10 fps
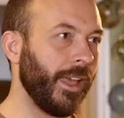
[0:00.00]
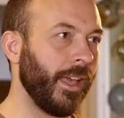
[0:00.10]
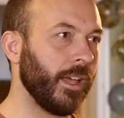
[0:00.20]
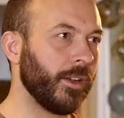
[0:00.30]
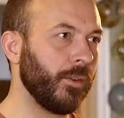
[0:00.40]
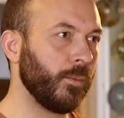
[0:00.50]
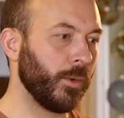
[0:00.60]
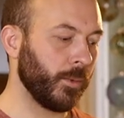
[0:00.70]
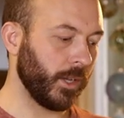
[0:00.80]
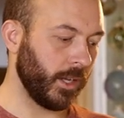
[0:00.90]
and
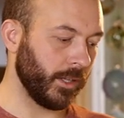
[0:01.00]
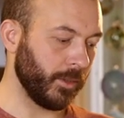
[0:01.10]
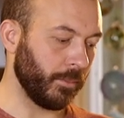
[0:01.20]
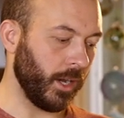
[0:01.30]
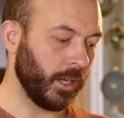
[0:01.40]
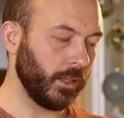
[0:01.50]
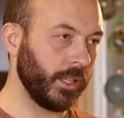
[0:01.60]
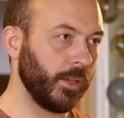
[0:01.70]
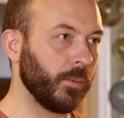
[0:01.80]
when we're cutting the broccoli